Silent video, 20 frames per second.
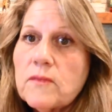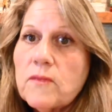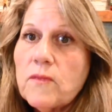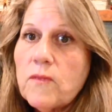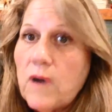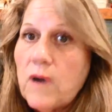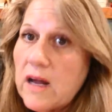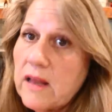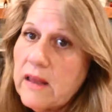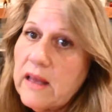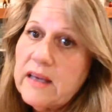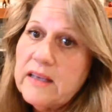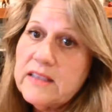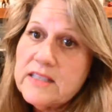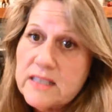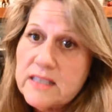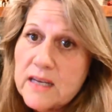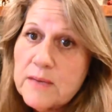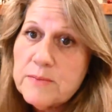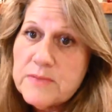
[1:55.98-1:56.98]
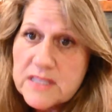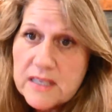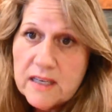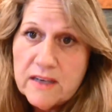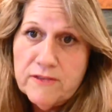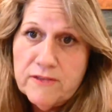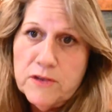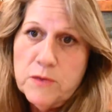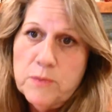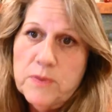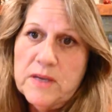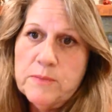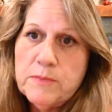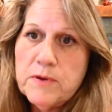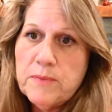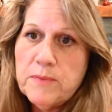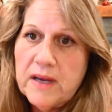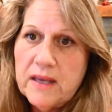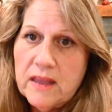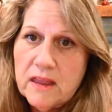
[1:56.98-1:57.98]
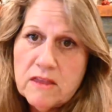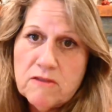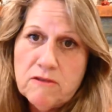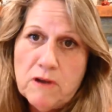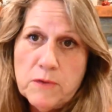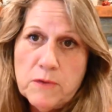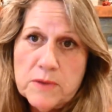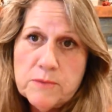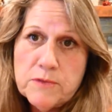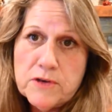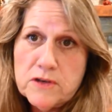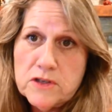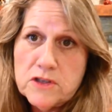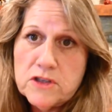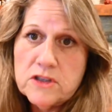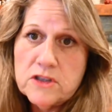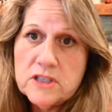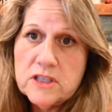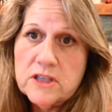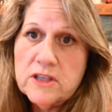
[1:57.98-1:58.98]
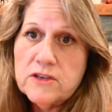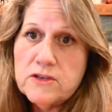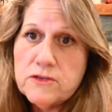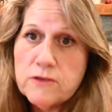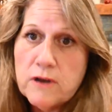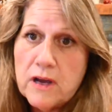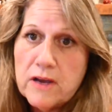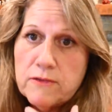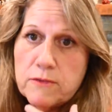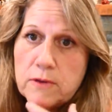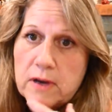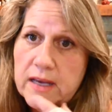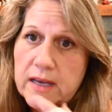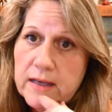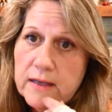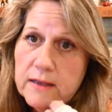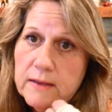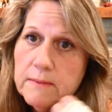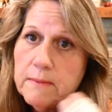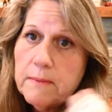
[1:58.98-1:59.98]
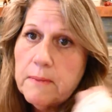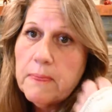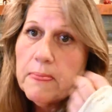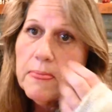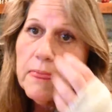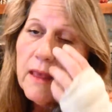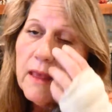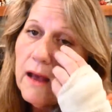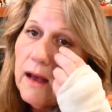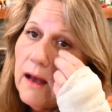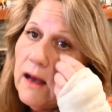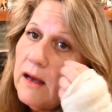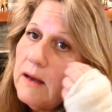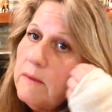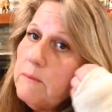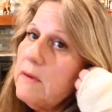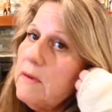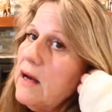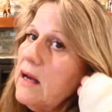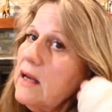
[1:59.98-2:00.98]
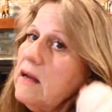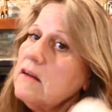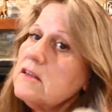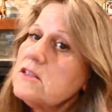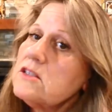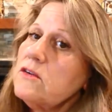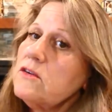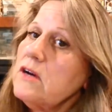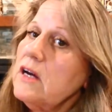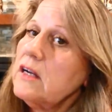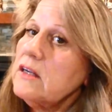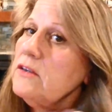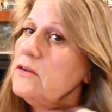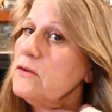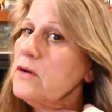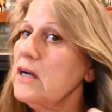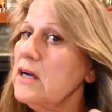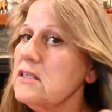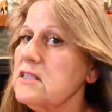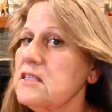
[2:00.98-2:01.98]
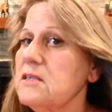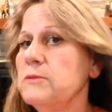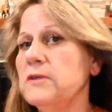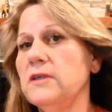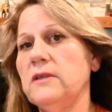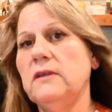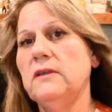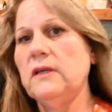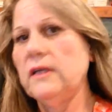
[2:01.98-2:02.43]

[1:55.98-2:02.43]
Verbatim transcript: while I did upset a few people by throwing brochures in their driveway, um, I also got a new customer.